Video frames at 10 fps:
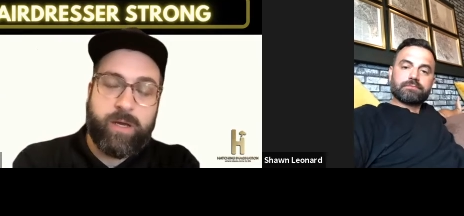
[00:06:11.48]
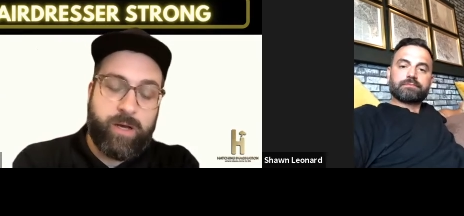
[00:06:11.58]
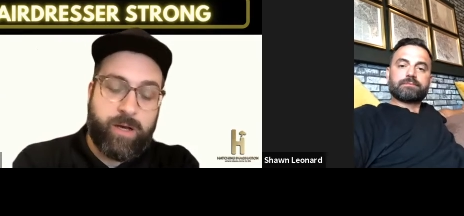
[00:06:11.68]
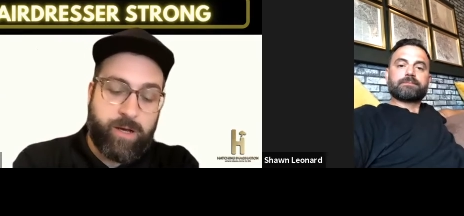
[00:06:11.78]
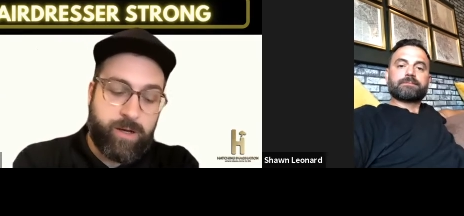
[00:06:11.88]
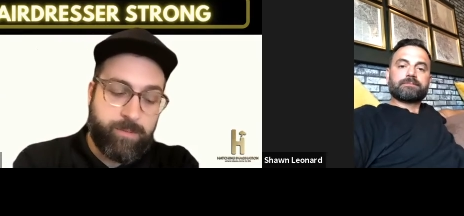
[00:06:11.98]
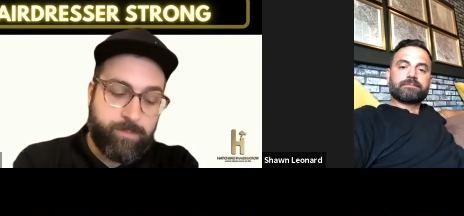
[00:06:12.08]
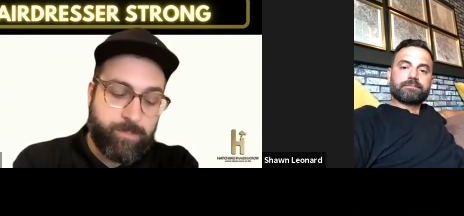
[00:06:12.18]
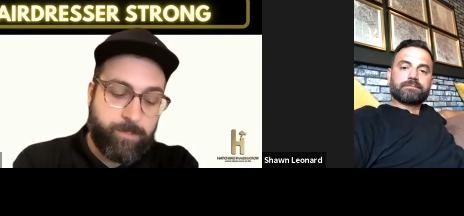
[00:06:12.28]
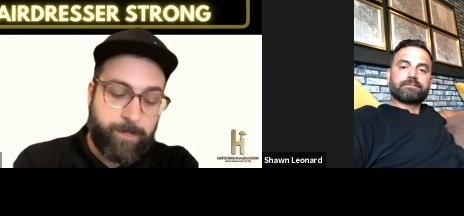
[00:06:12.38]
Speaker 1: um,
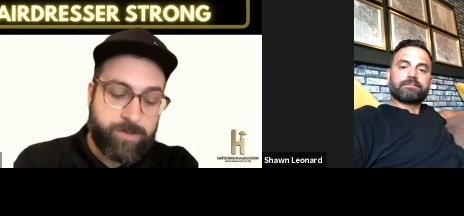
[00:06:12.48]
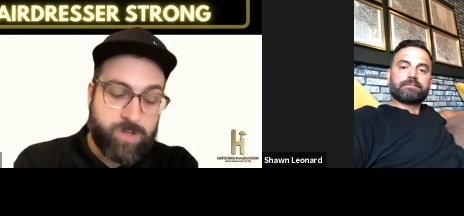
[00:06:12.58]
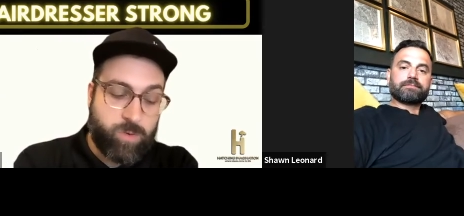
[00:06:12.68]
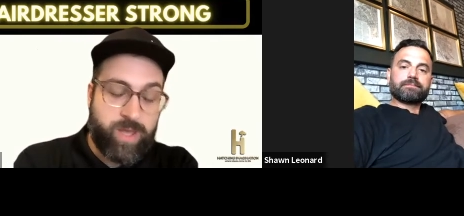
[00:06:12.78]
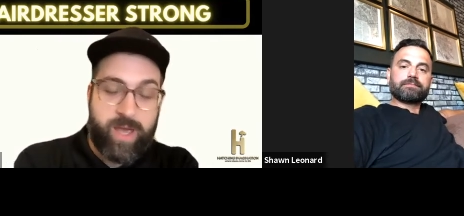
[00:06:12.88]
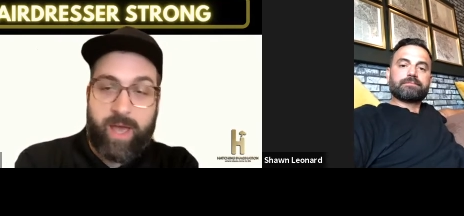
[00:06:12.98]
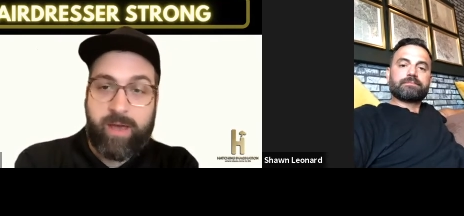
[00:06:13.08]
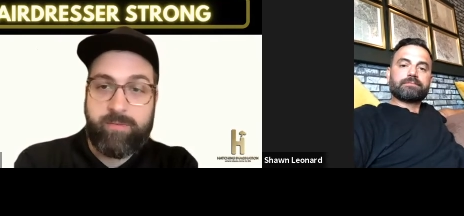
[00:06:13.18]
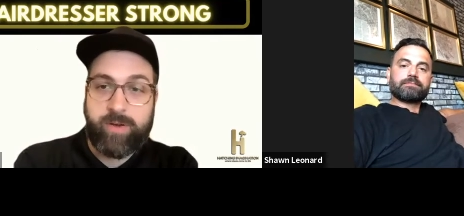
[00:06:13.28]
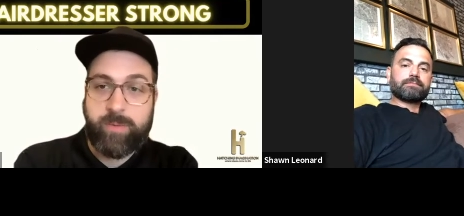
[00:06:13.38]
so we
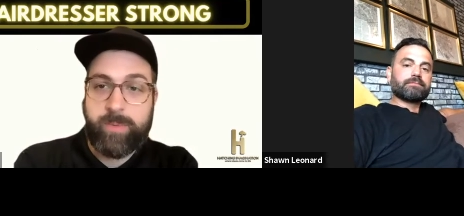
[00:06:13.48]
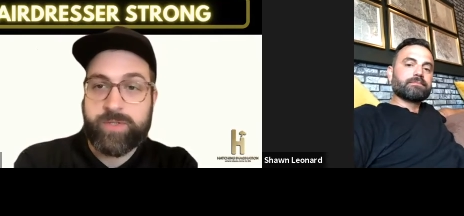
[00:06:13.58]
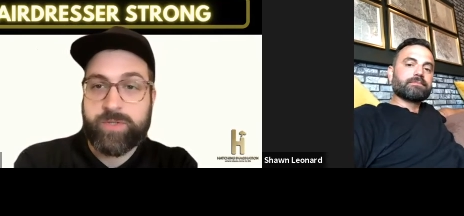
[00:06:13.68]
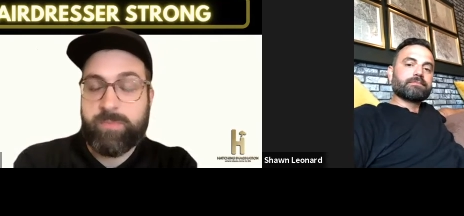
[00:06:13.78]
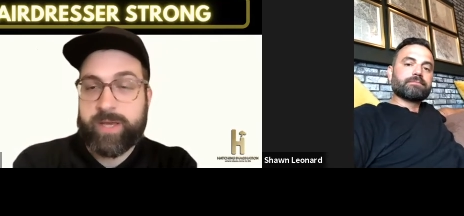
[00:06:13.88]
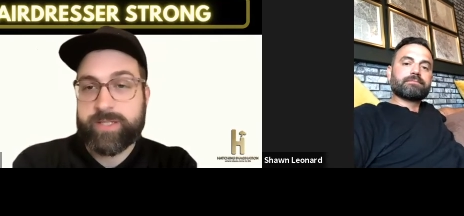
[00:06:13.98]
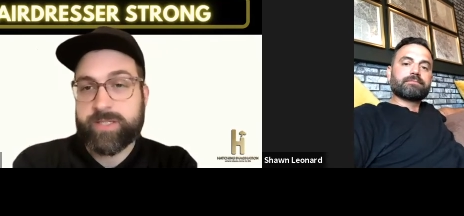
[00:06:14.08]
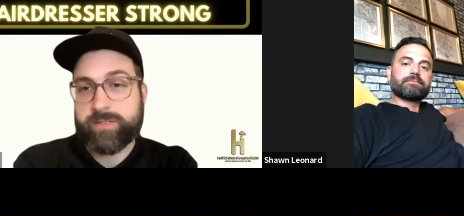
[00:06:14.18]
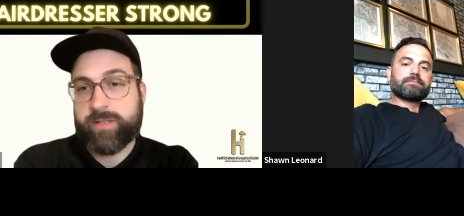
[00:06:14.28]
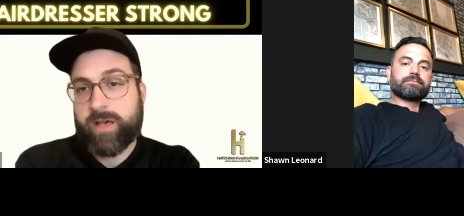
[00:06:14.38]
have a commission based
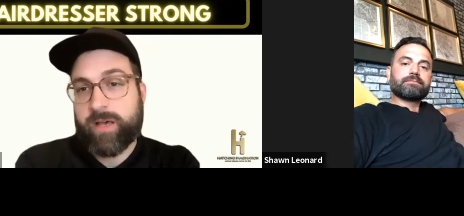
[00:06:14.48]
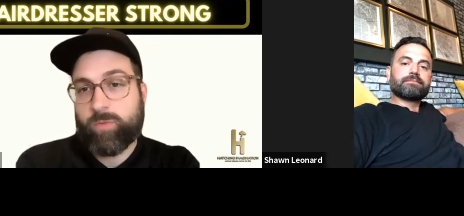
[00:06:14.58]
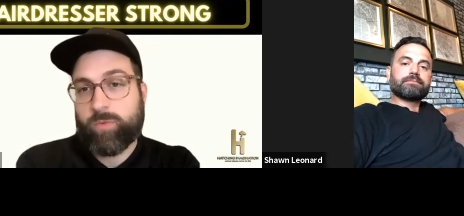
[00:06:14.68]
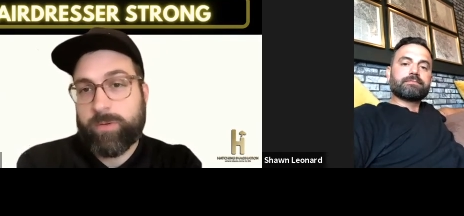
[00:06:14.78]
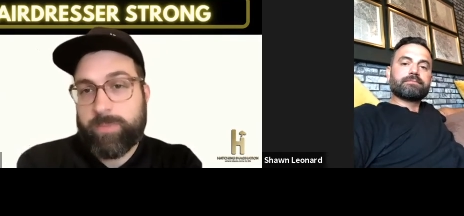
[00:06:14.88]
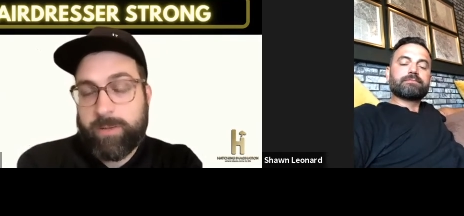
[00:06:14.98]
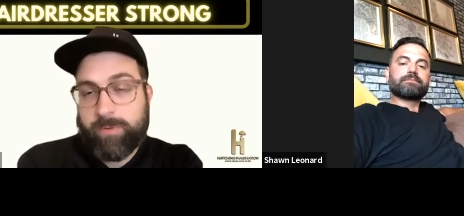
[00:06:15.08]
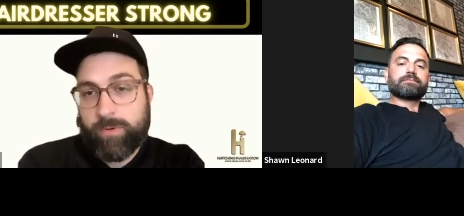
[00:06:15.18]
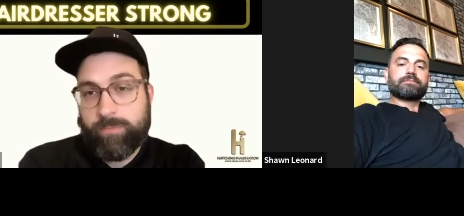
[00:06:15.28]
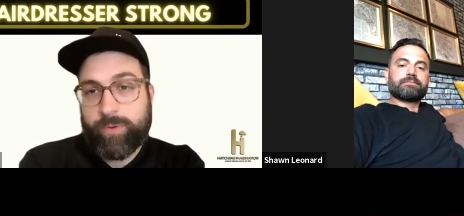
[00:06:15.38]
salon where people
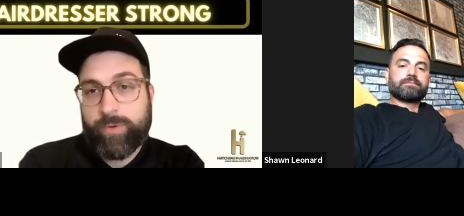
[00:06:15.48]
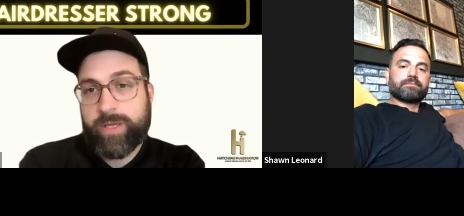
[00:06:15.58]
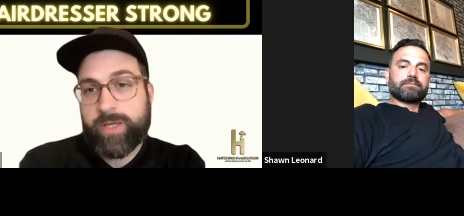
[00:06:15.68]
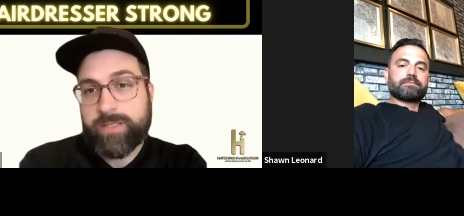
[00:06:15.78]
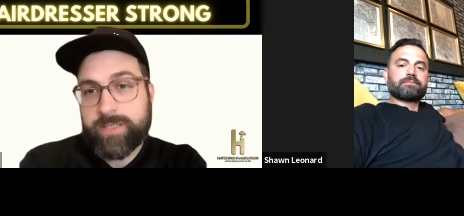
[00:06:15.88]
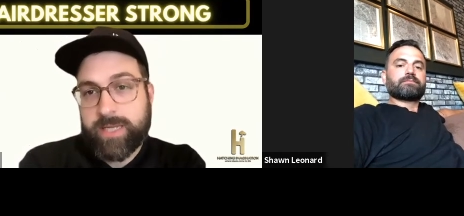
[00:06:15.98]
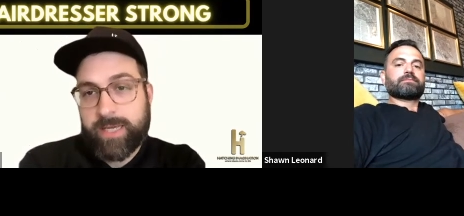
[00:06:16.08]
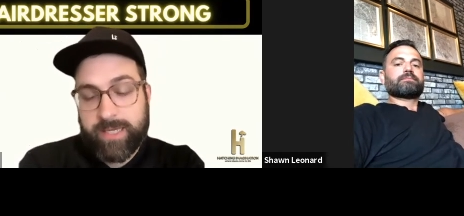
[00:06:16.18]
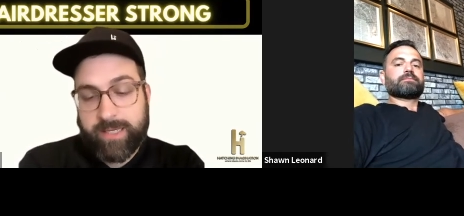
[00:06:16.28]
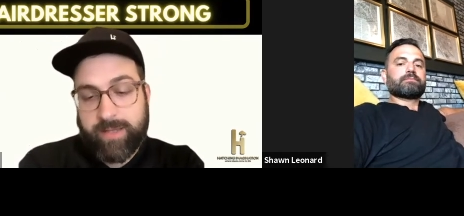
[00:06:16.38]
are employees
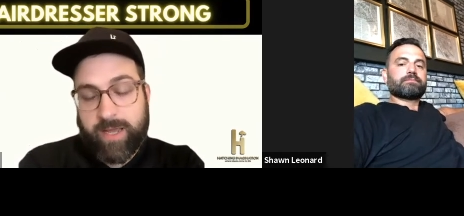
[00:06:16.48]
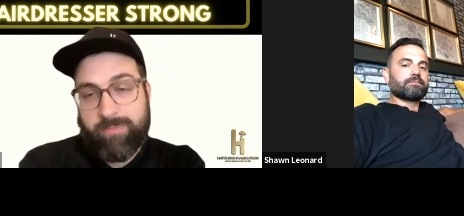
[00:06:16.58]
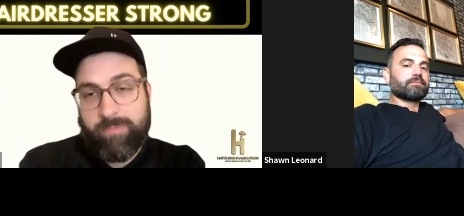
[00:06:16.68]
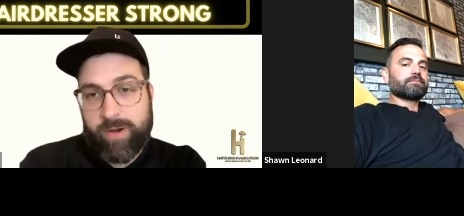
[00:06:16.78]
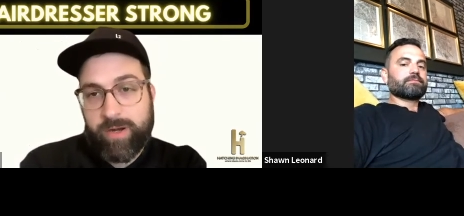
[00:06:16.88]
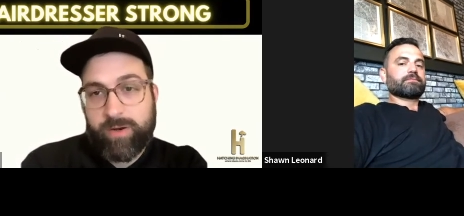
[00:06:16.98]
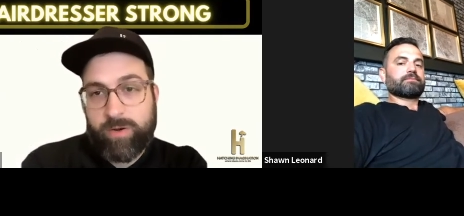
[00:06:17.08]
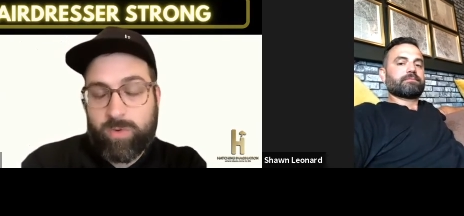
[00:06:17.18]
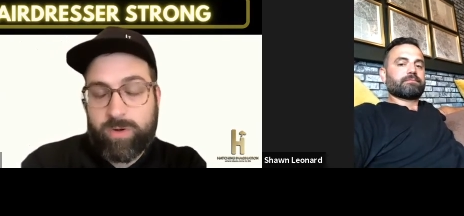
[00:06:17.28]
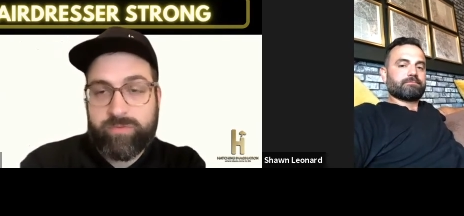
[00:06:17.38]
and they operate under
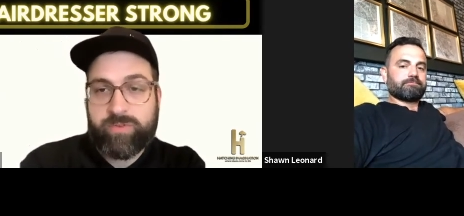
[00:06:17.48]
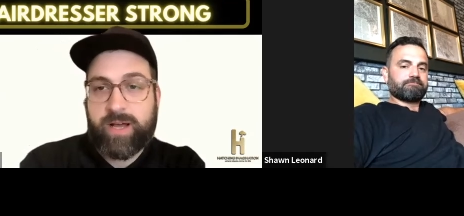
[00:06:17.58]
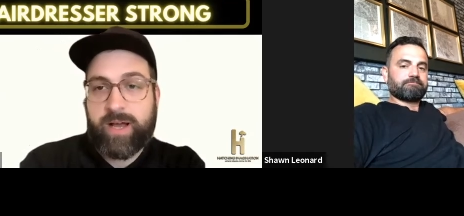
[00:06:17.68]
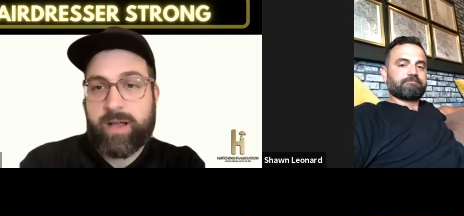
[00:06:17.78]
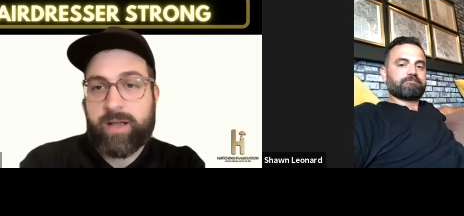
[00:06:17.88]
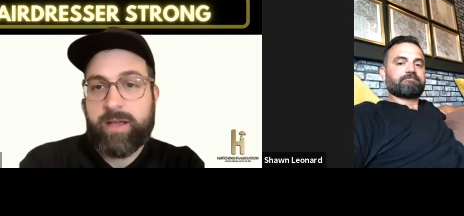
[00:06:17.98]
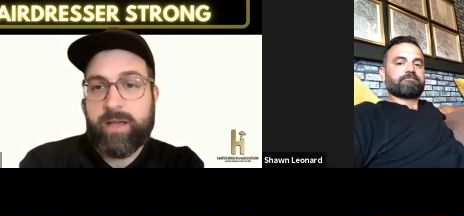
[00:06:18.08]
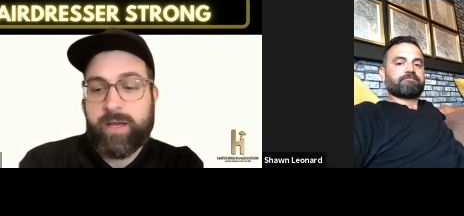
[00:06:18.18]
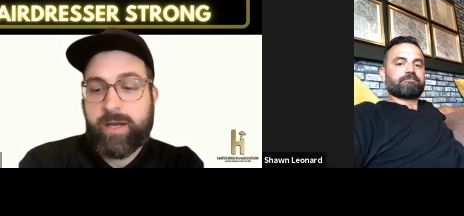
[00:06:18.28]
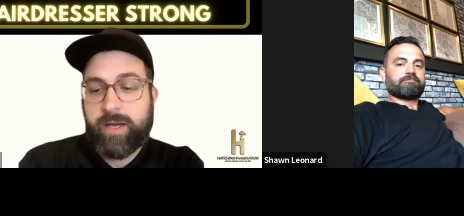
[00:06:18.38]
one flag
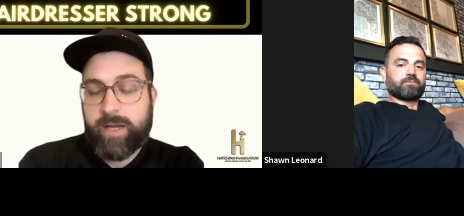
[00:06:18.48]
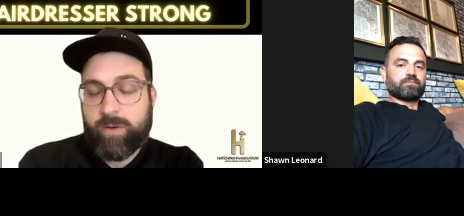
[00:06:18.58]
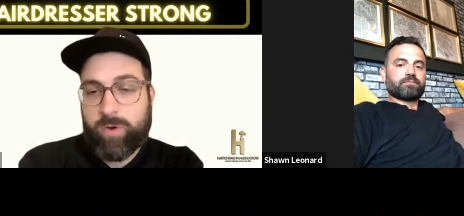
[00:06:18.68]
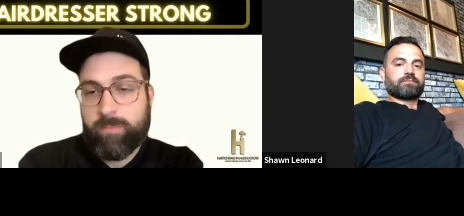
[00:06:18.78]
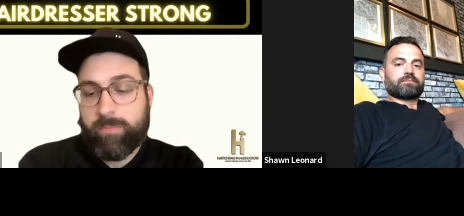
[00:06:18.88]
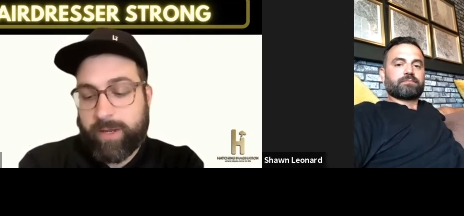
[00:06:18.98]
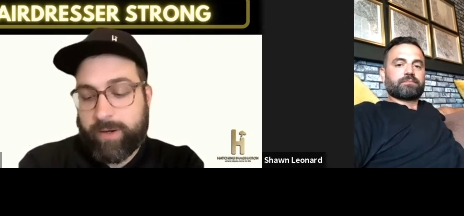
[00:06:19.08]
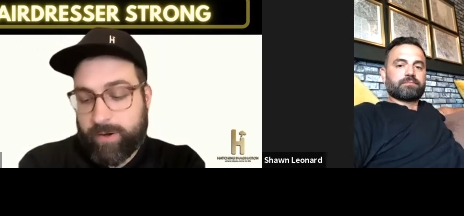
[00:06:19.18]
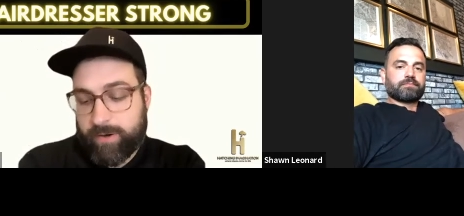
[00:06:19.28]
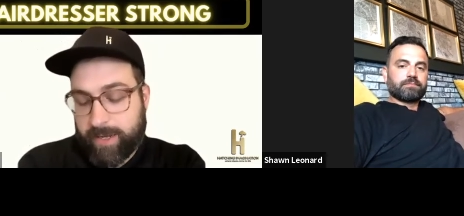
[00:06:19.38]
uh,
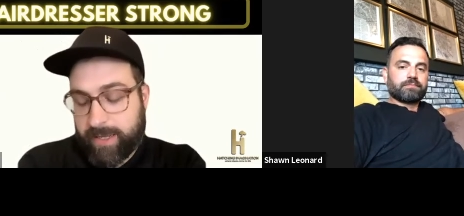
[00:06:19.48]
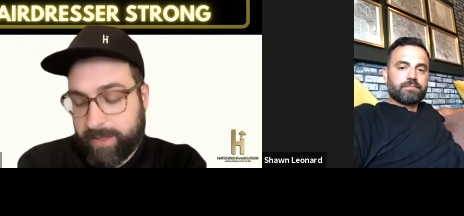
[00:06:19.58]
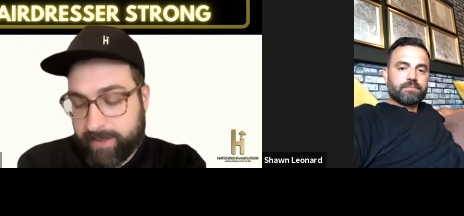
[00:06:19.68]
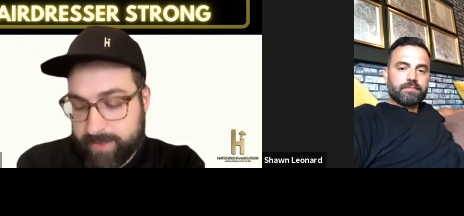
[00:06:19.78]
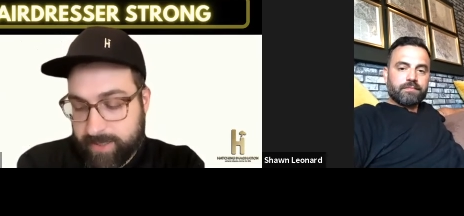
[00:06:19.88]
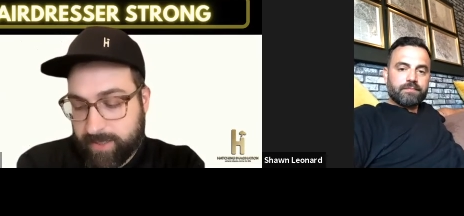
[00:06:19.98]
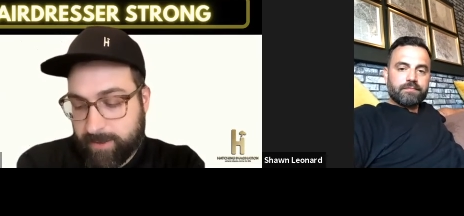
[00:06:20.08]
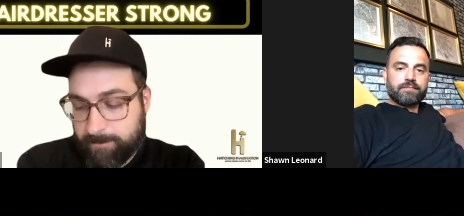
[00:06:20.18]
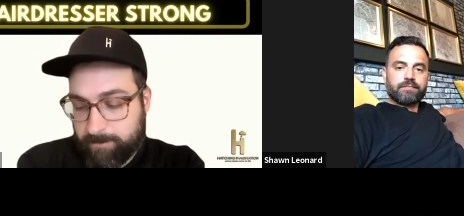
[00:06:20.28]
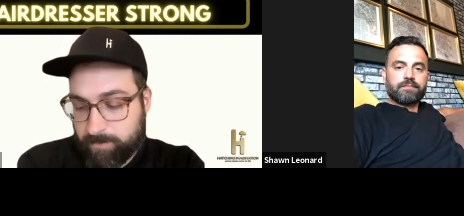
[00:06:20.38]
Banner, and
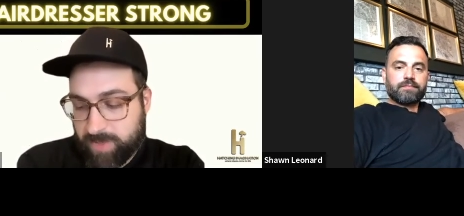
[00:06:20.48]
um,